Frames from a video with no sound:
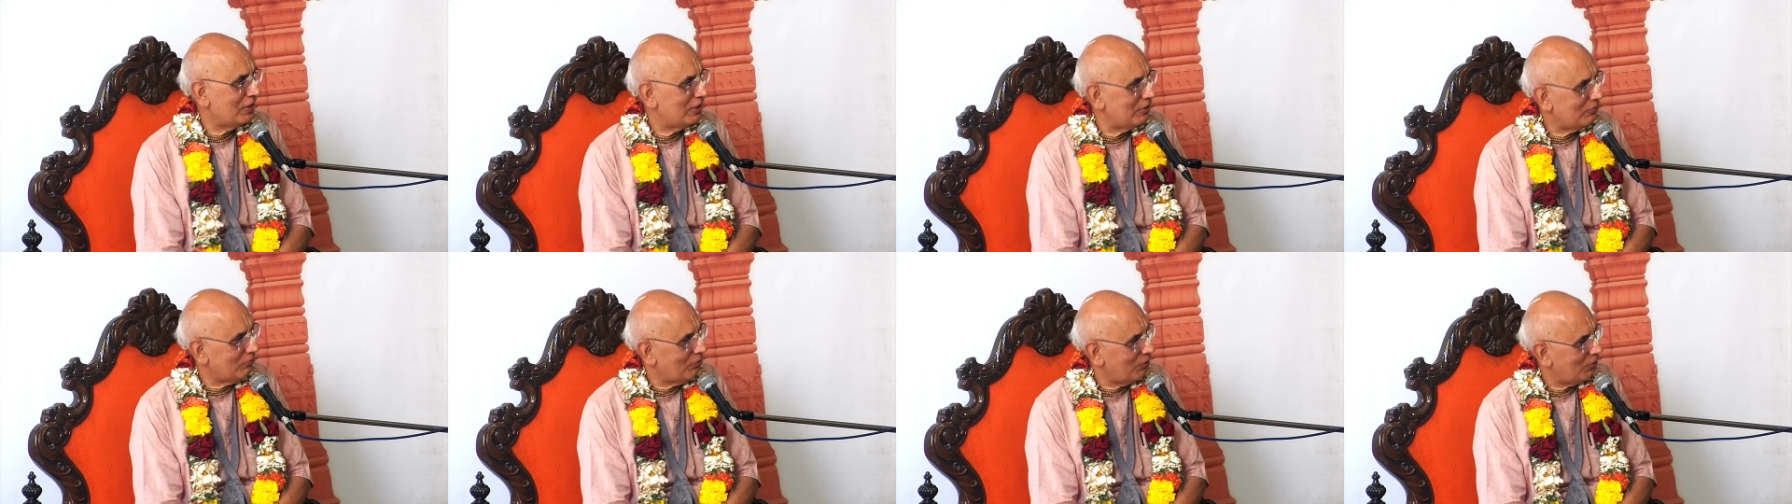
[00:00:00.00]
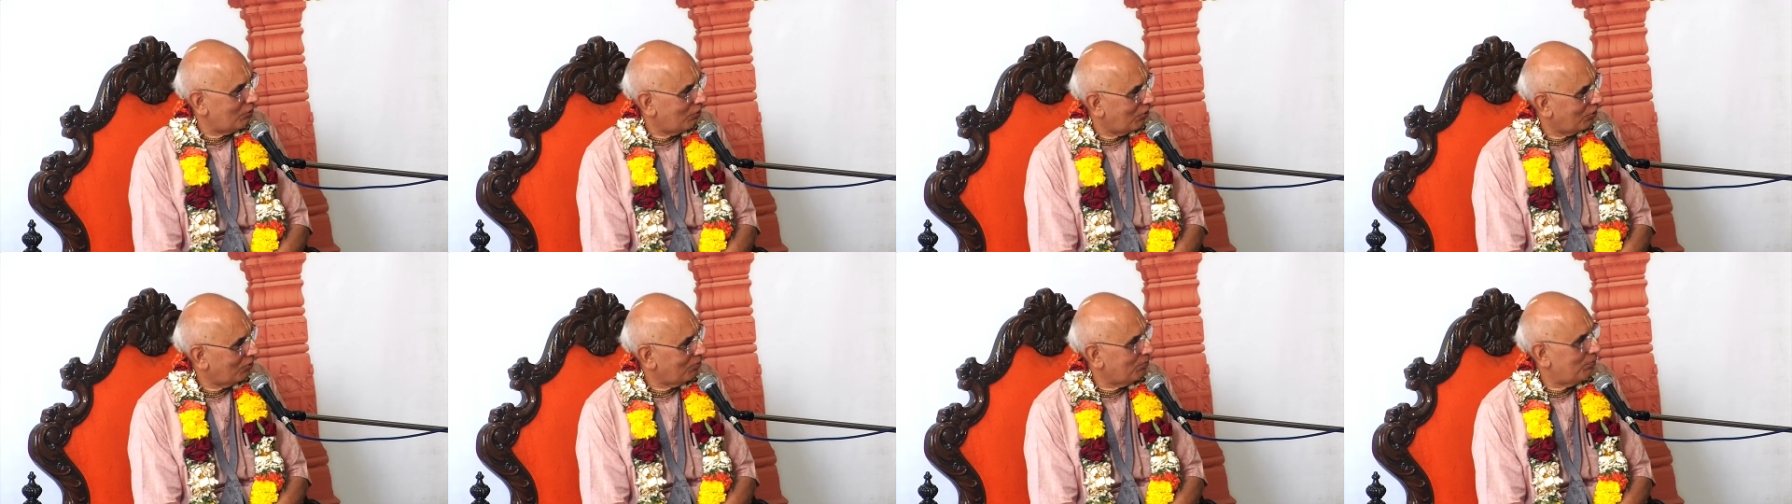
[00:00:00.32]
it will
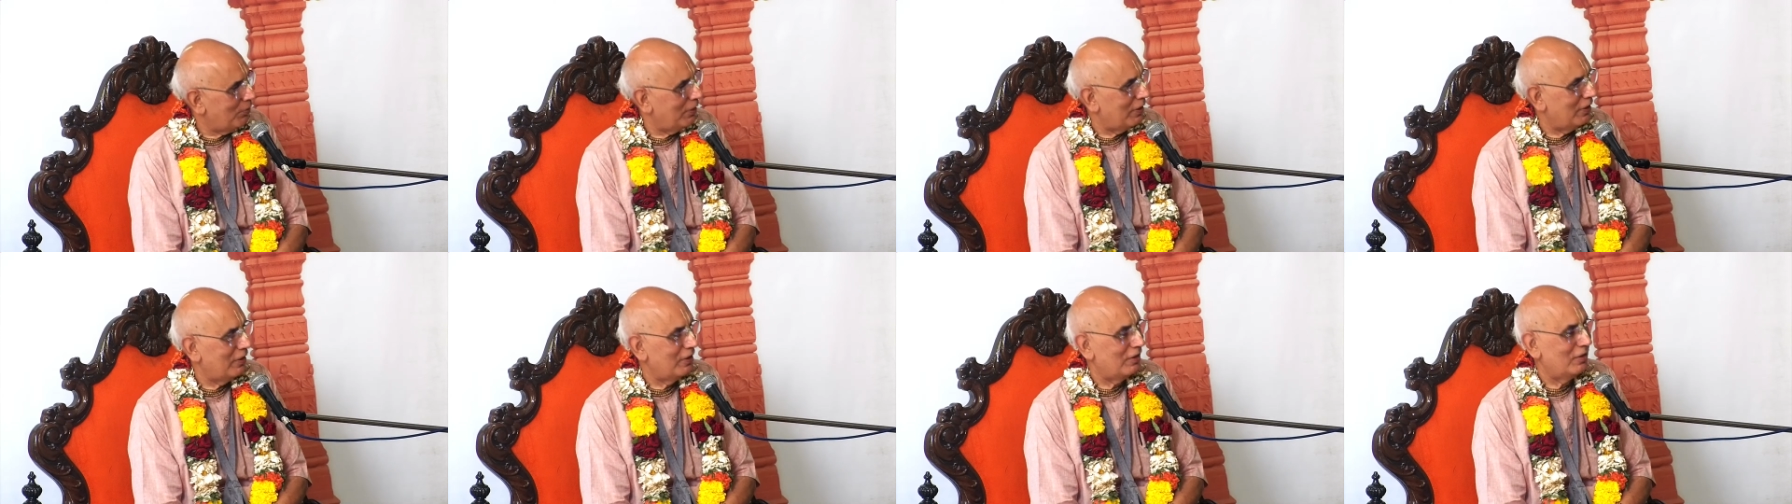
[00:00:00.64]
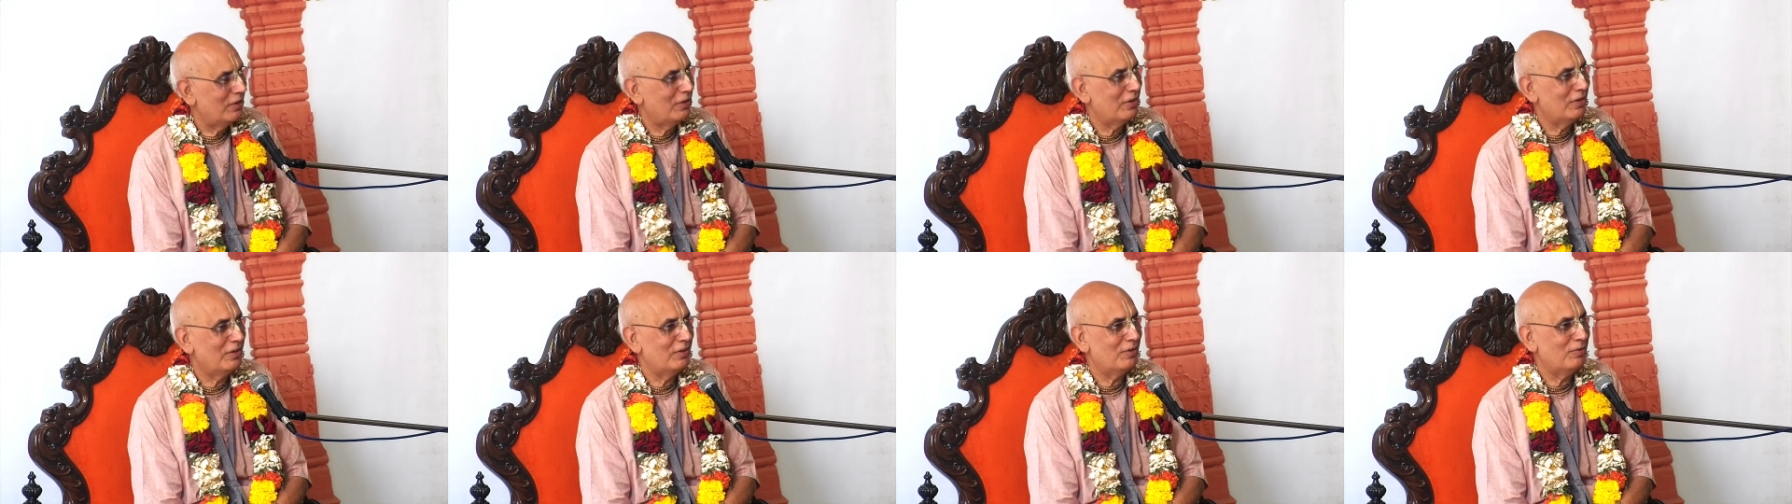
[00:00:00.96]
not be
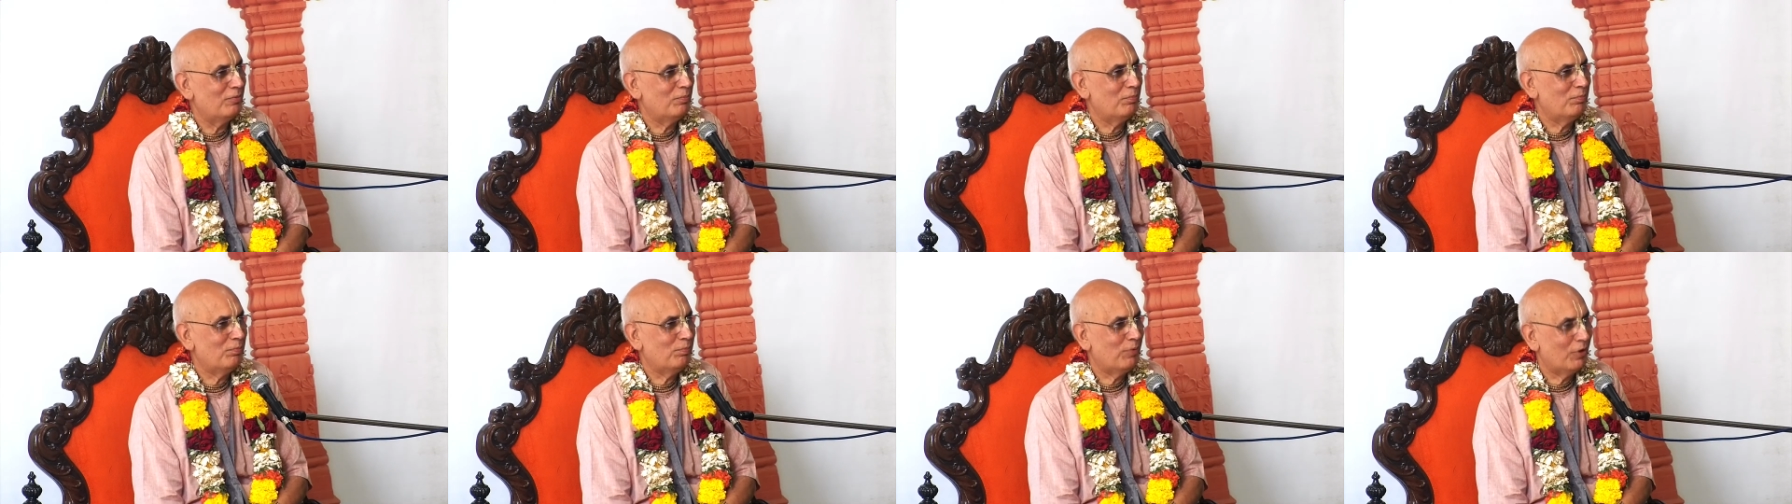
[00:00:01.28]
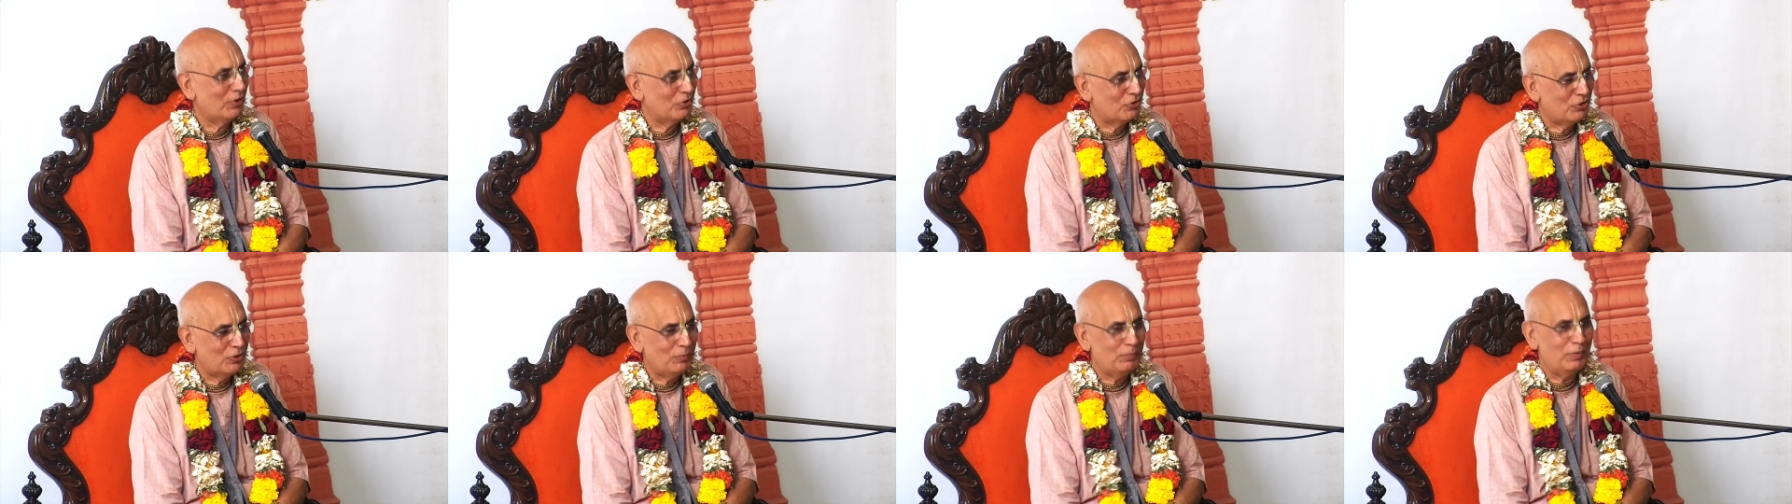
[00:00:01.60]

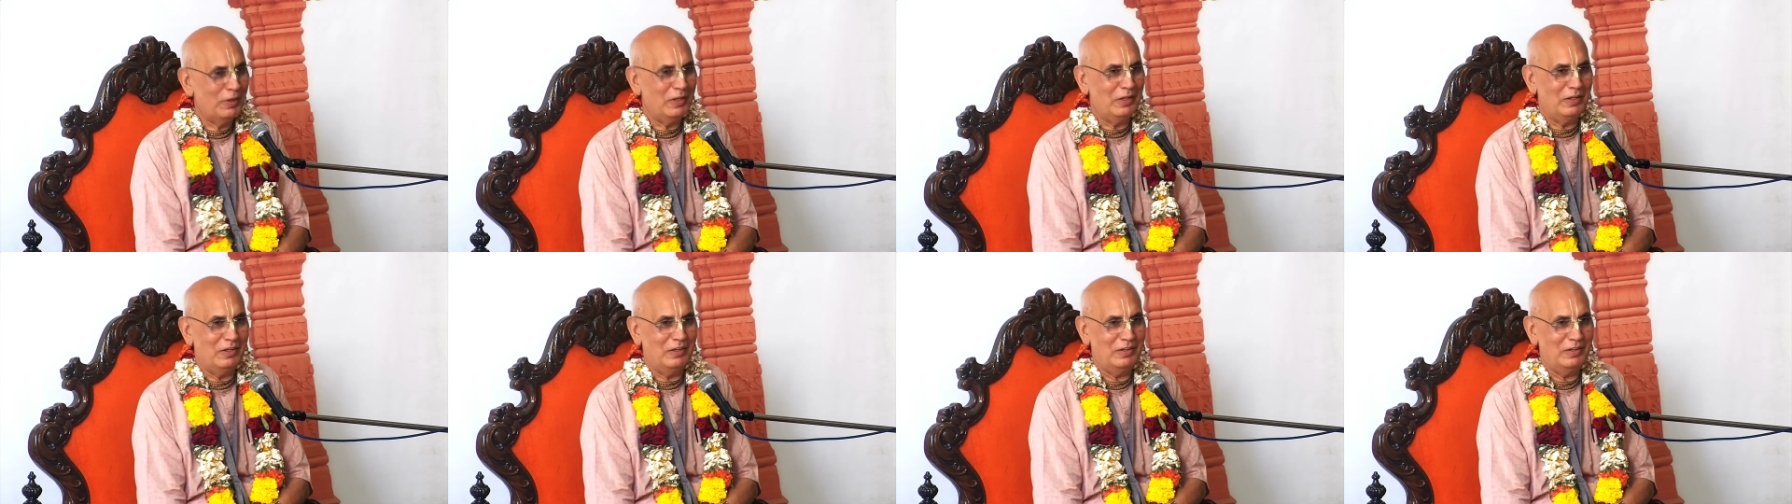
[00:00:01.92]
possible.